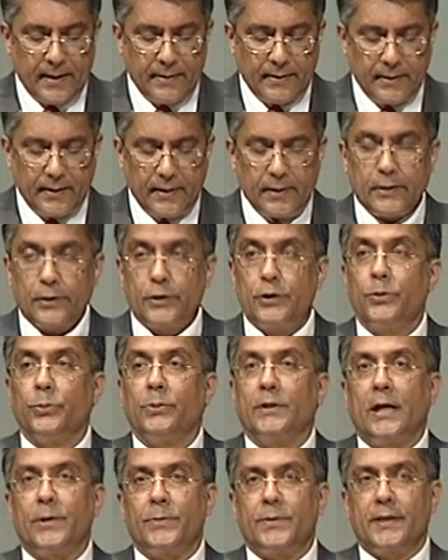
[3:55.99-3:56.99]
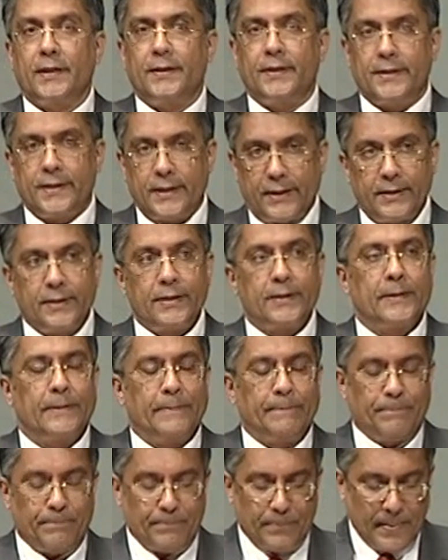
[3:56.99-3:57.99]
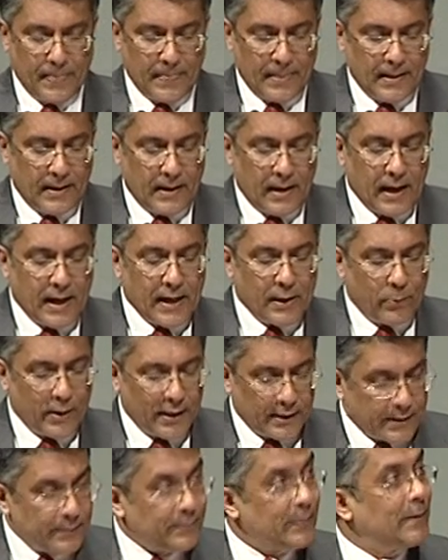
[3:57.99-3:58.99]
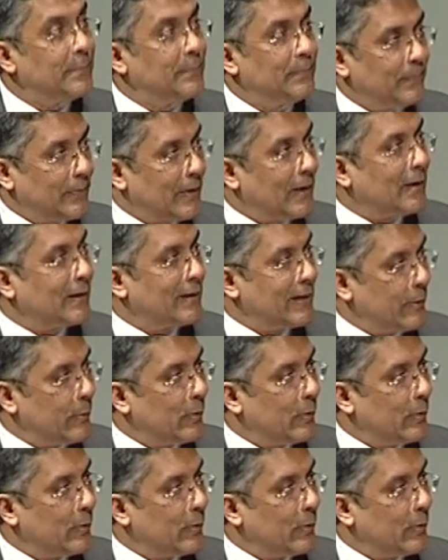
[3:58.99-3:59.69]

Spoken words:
in the year 2006. I welcome him.